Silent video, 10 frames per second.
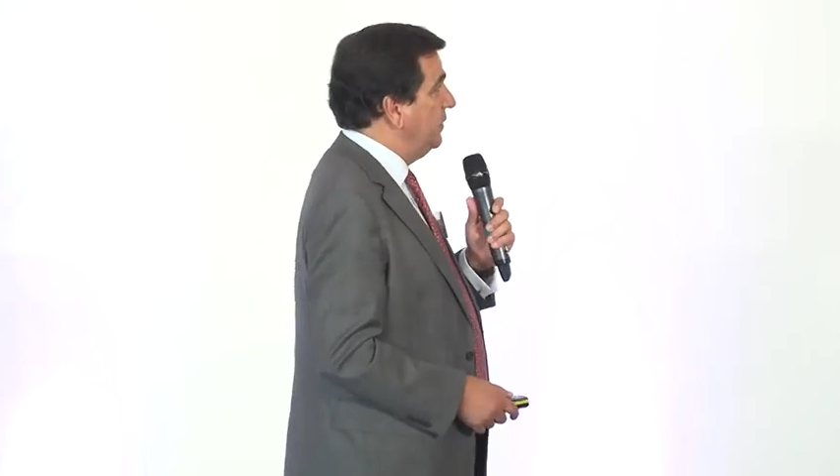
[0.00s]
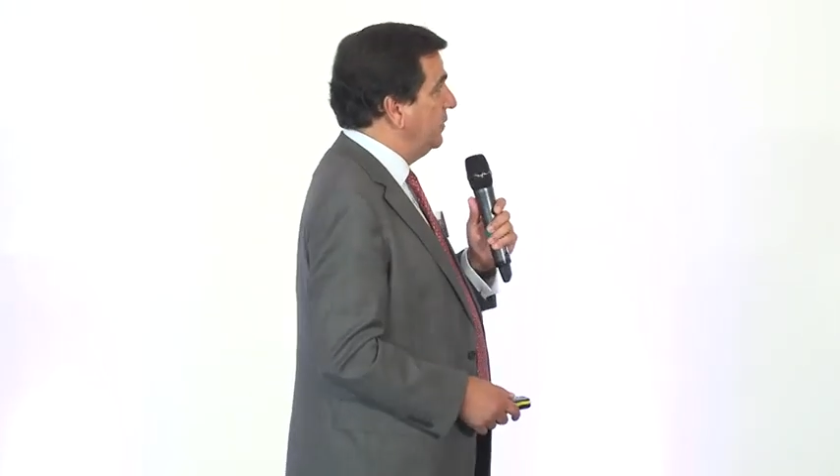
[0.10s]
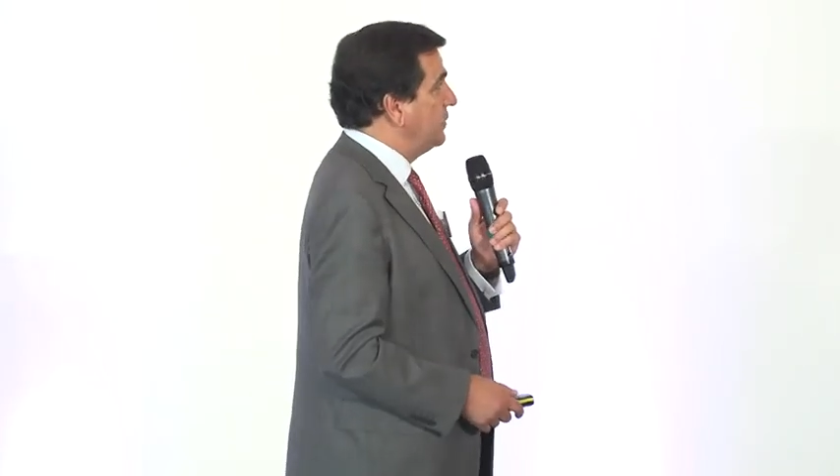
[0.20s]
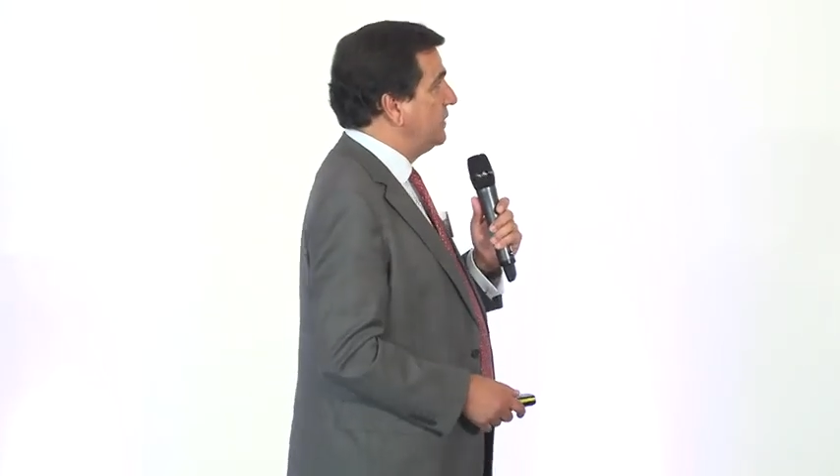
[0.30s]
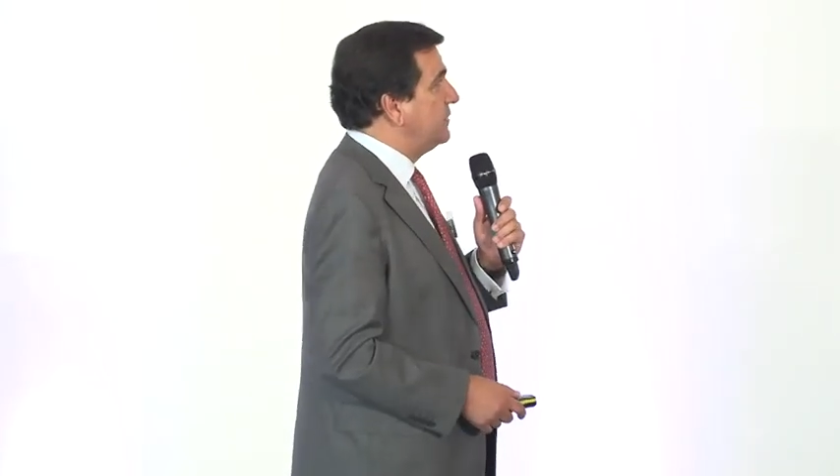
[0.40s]

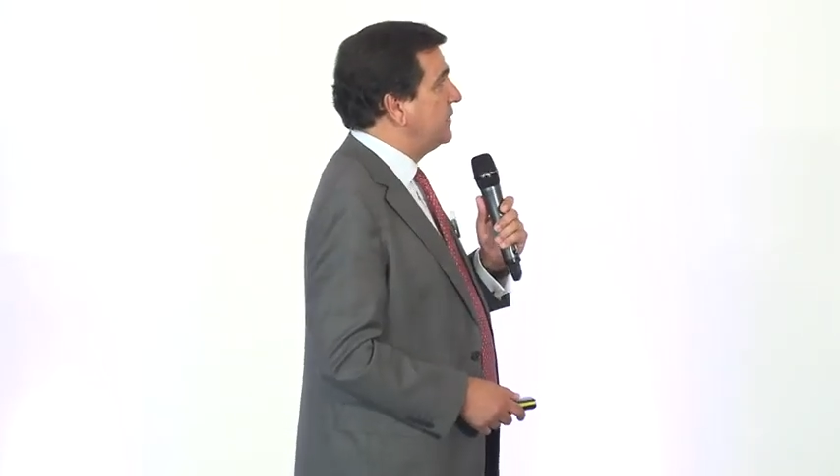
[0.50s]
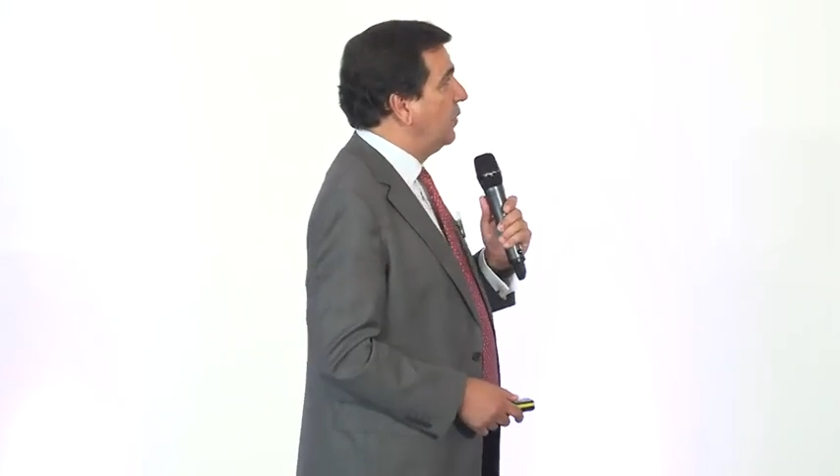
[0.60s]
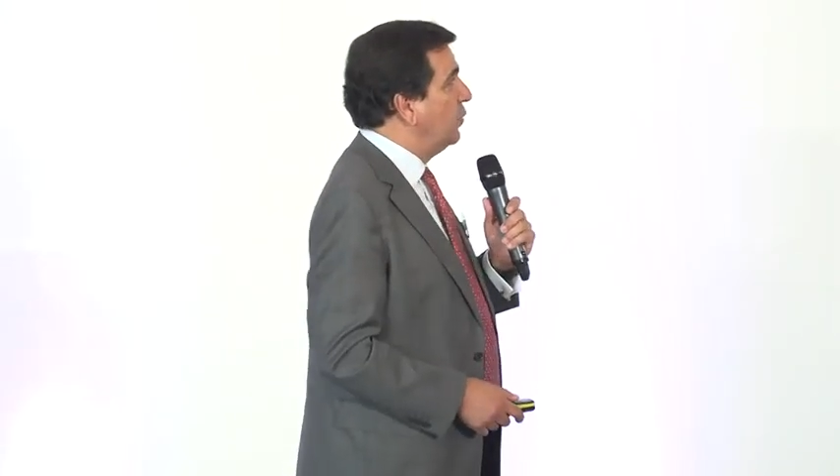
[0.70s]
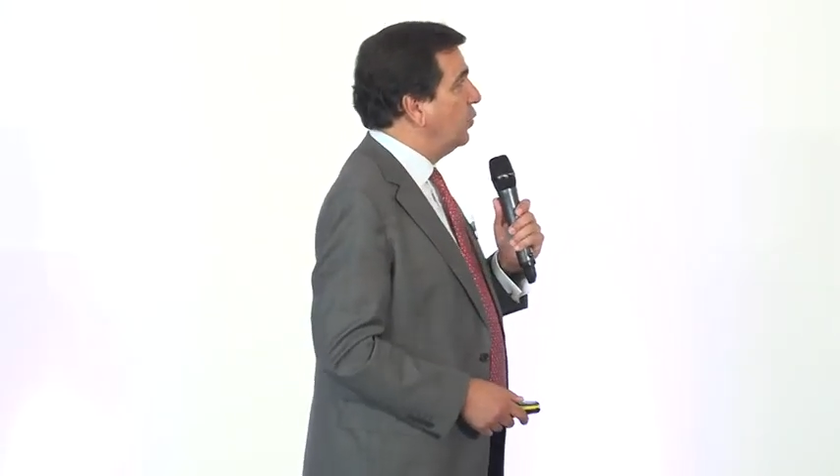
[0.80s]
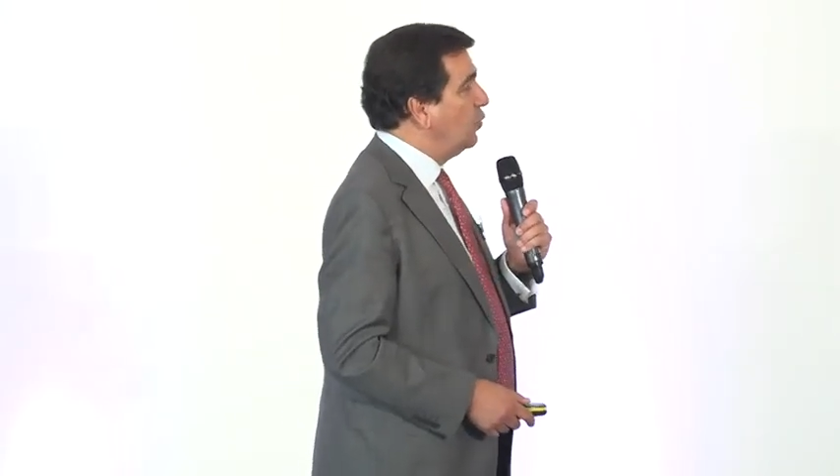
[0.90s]
uses.
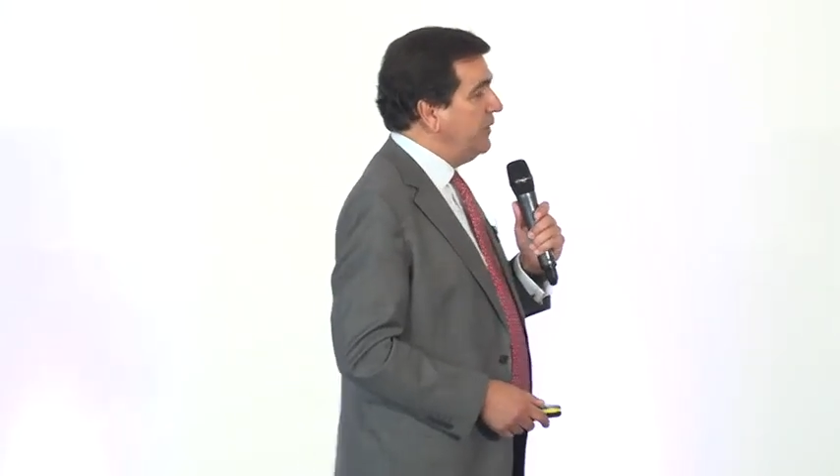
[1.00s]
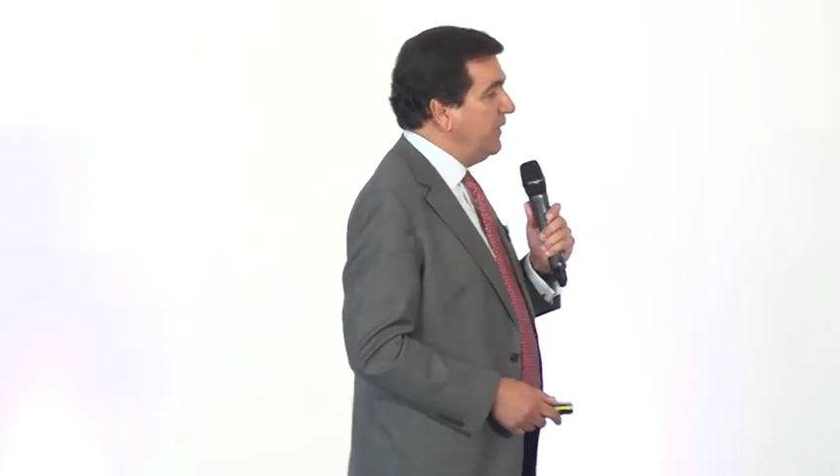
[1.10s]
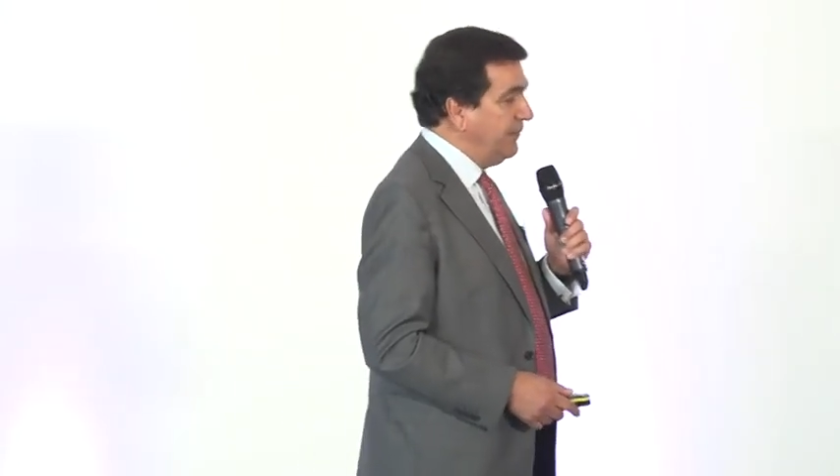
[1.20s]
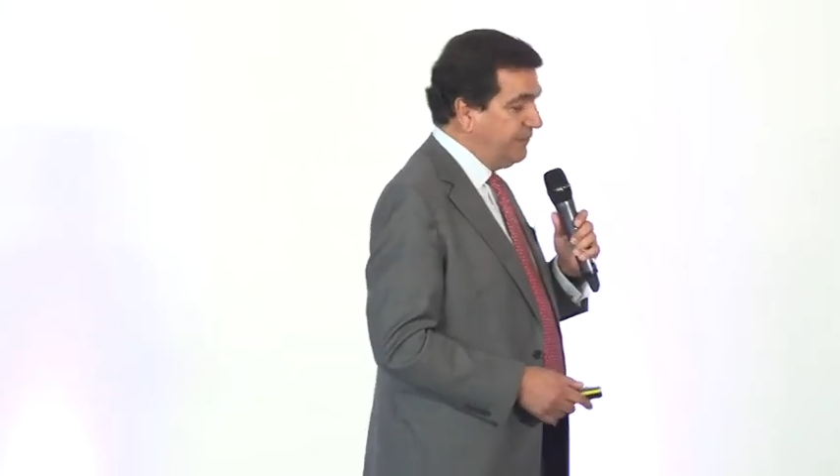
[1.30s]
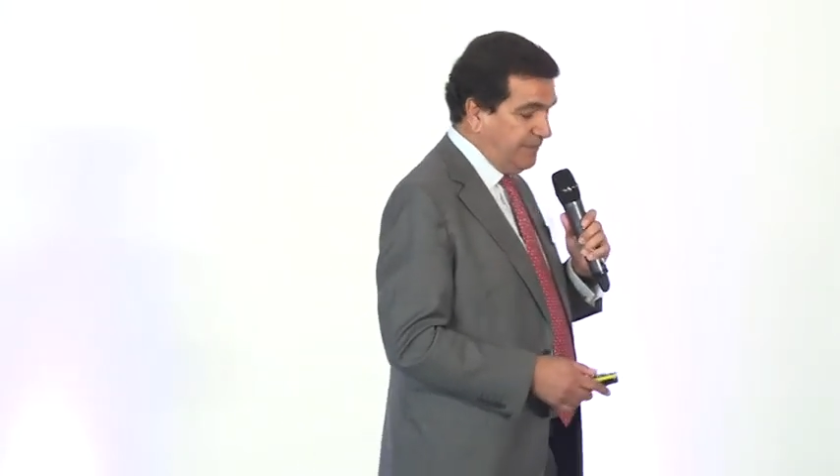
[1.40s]
So we
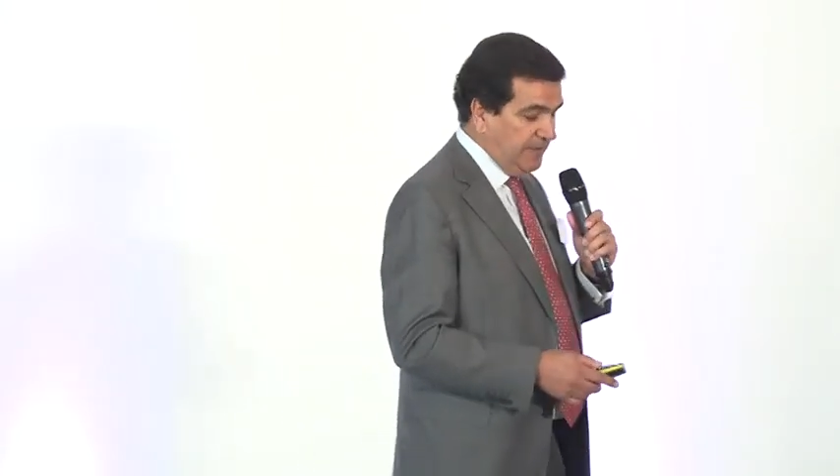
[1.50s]
have